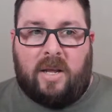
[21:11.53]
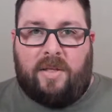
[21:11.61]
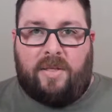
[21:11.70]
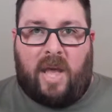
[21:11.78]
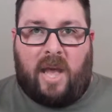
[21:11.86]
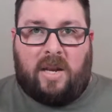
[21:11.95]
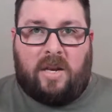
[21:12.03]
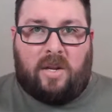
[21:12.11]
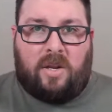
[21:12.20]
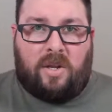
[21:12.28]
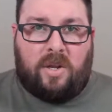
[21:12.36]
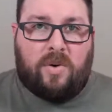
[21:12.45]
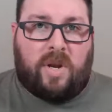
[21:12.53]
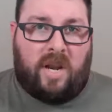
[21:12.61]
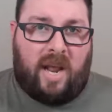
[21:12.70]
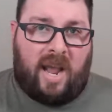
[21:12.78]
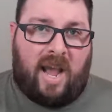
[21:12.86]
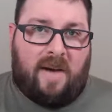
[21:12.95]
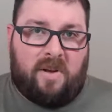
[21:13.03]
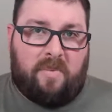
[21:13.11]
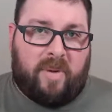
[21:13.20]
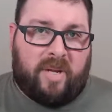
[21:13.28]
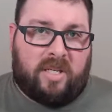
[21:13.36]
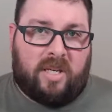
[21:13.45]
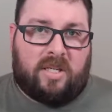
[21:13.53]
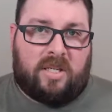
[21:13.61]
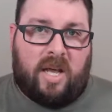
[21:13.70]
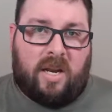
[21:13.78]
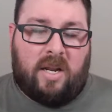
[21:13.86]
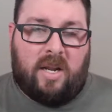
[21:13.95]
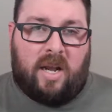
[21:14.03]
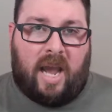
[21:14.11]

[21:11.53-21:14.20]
that you can have a business that